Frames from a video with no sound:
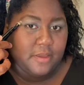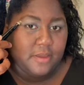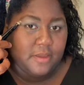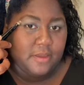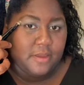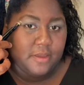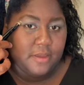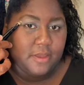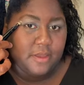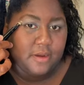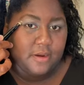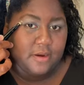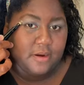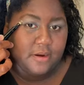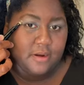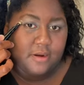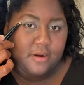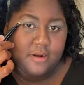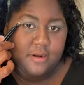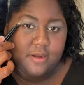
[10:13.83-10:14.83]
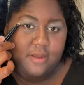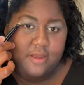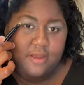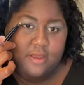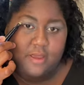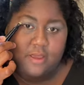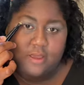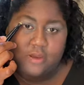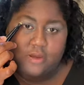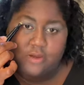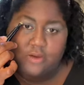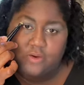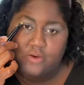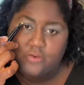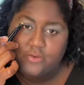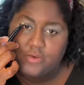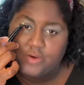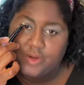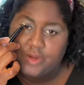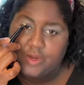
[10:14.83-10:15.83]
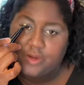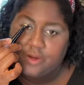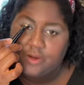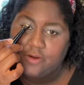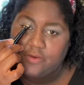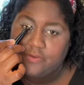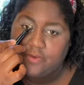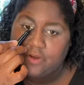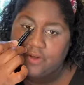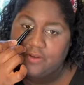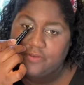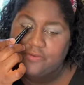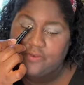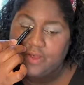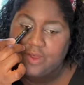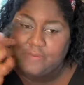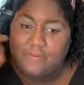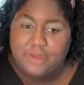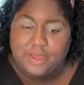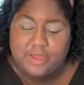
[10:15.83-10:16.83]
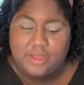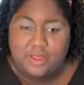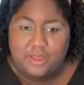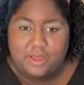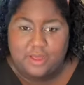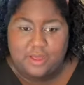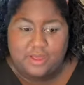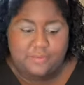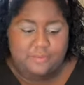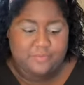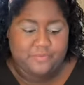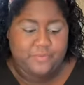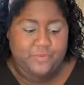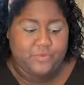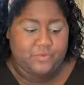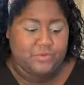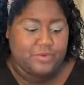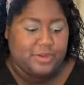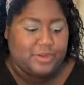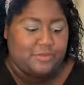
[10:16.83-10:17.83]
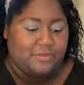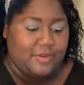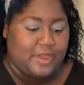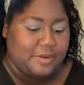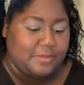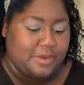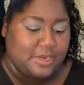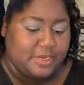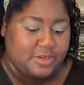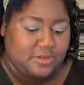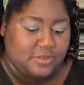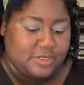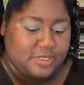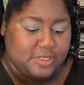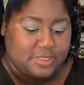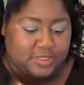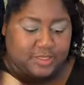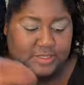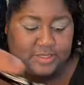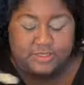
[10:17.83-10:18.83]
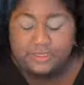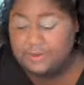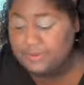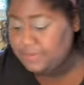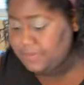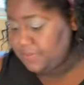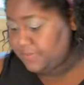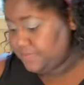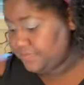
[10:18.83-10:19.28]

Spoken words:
here and over here, redefine my crease. So